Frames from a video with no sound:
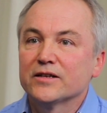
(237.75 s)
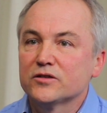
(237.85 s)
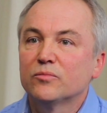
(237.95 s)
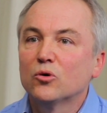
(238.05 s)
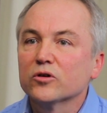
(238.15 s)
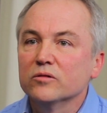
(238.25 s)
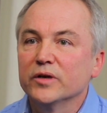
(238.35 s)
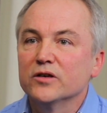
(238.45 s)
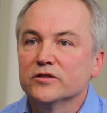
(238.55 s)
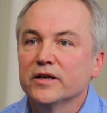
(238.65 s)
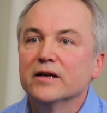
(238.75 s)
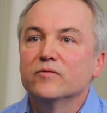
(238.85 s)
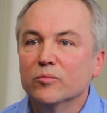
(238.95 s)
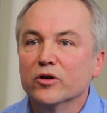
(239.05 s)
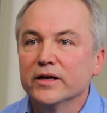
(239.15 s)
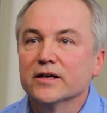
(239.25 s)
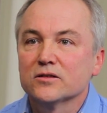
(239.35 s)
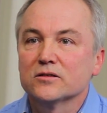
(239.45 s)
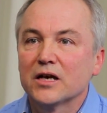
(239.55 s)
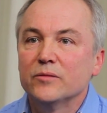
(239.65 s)
and that's important because then everybody
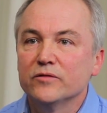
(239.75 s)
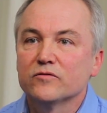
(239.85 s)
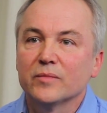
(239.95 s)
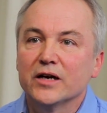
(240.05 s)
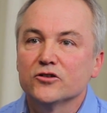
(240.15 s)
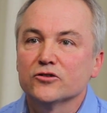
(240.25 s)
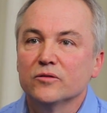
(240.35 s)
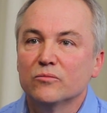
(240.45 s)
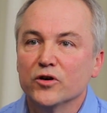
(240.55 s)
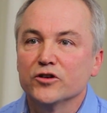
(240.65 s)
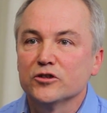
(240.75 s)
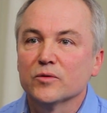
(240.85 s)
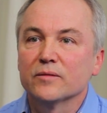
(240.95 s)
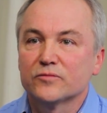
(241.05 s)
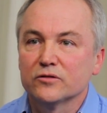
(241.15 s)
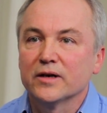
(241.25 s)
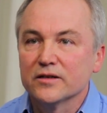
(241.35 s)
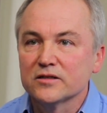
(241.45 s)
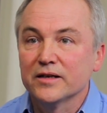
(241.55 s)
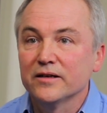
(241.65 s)
gets the same information and brings you up to
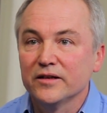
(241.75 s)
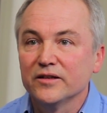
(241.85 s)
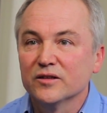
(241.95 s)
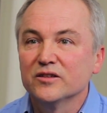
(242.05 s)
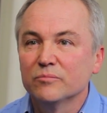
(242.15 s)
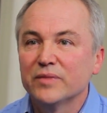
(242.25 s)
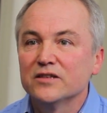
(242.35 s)
understanding that